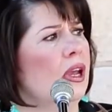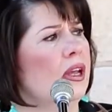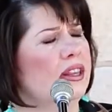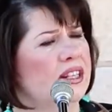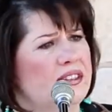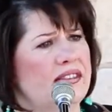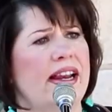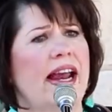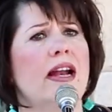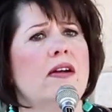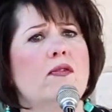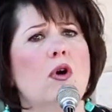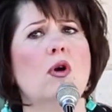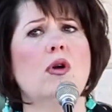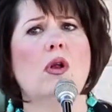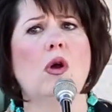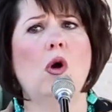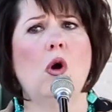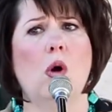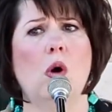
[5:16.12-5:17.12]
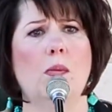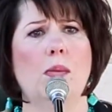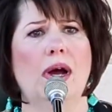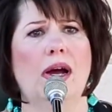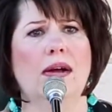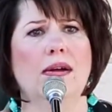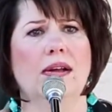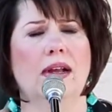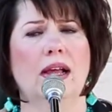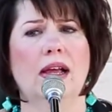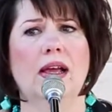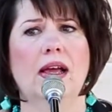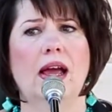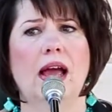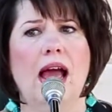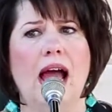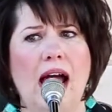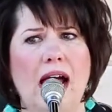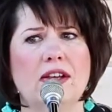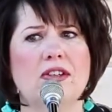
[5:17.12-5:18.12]
The state of Oklahoma
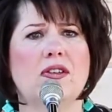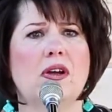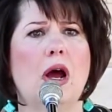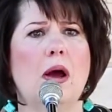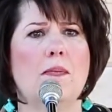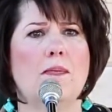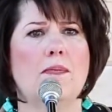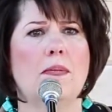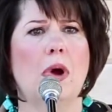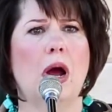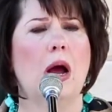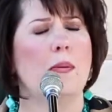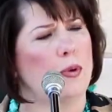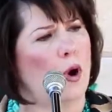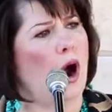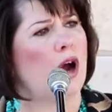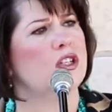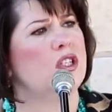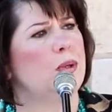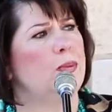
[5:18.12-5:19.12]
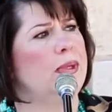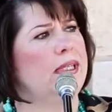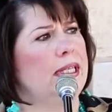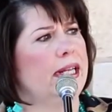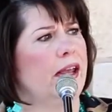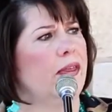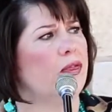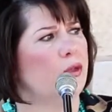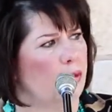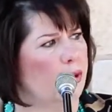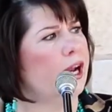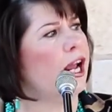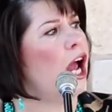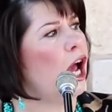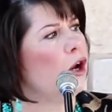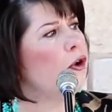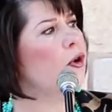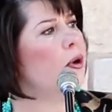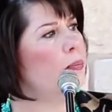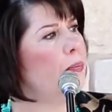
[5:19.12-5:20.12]
has approximately
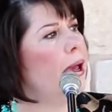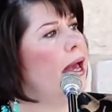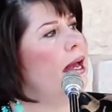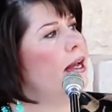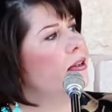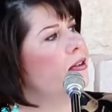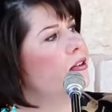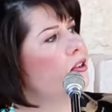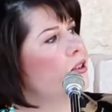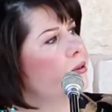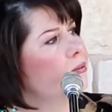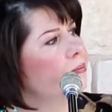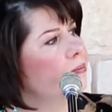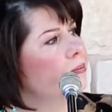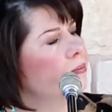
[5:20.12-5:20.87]
300 beds.